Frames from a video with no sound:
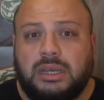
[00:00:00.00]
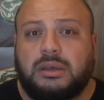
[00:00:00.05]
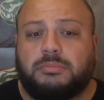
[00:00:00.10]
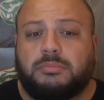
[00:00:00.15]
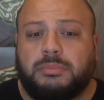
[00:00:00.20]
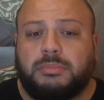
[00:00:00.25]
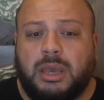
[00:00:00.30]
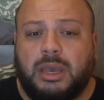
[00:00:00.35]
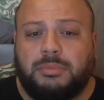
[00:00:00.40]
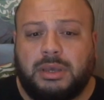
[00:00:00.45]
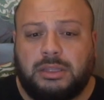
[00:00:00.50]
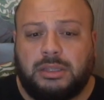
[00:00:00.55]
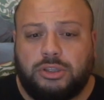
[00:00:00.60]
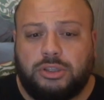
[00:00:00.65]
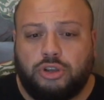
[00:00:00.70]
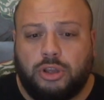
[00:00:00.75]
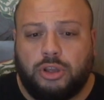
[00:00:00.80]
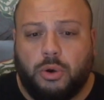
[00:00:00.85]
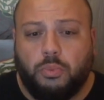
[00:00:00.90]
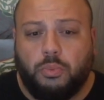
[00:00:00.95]
Maybe,
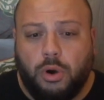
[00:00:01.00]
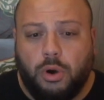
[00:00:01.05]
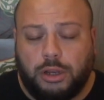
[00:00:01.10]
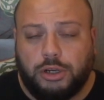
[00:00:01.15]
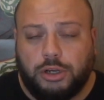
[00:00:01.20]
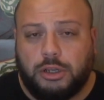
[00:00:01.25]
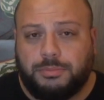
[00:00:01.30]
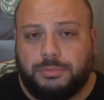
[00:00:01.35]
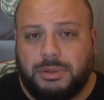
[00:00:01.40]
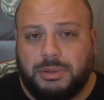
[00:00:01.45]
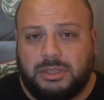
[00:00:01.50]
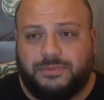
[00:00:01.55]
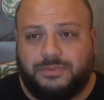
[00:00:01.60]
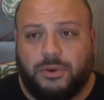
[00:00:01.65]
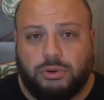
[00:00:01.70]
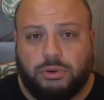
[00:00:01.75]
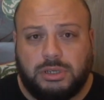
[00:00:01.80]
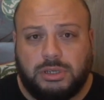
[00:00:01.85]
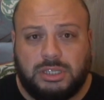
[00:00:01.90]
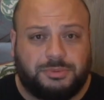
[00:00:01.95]
you know, one could be
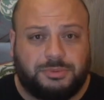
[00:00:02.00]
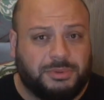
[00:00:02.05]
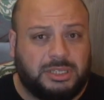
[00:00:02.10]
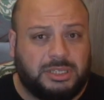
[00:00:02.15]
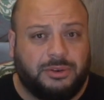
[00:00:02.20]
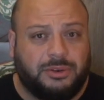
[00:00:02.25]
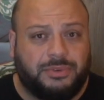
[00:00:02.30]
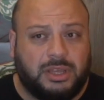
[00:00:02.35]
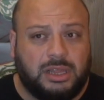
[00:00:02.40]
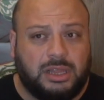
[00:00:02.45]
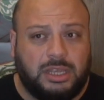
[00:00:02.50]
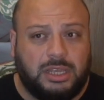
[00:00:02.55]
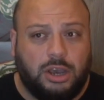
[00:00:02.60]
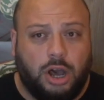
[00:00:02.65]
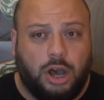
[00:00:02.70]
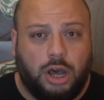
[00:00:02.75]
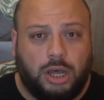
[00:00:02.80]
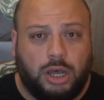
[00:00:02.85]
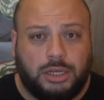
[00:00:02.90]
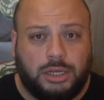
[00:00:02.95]
focused specifically
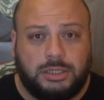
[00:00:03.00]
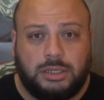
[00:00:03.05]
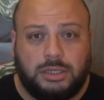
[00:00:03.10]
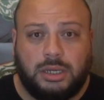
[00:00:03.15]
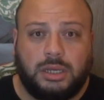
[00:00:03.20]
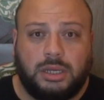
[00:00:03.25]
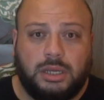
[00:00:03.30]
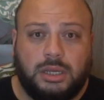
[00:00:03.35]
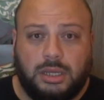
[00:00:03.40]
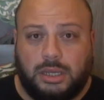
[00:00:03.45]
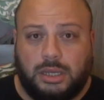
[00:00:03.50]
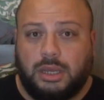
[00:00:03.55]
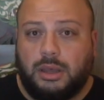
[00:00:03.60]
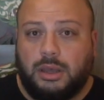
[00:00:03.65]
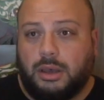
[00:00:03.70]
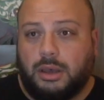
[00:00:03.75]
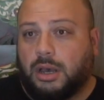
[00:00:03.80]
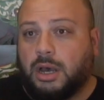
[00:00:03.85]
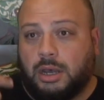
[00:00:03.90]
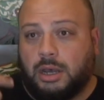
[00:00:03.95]
on
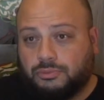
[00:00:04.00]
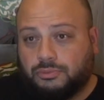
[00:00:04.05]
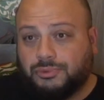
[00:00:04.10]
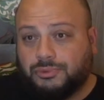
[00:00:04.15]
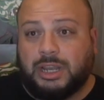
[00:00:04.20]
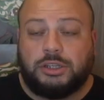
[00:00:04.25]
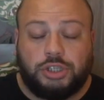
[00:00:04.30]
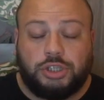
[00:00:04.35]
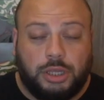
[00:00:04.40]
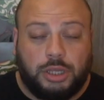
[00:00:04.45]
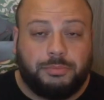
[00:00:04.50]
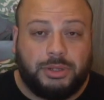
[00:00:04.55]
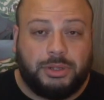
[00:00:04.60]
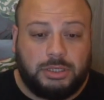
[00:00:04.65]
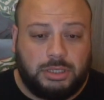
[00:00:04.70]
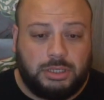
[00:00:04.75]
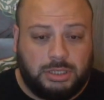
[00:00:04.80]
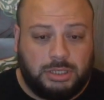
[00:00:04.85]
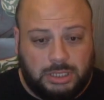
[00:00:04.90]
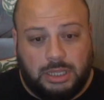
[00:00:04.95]
ranged
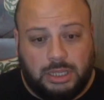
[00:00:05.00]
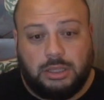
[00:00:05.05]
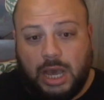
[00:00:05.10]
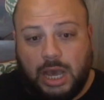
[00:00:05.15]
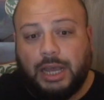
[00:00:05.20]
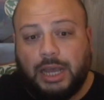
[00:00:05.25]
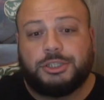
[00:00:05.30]
abilities, and Conjure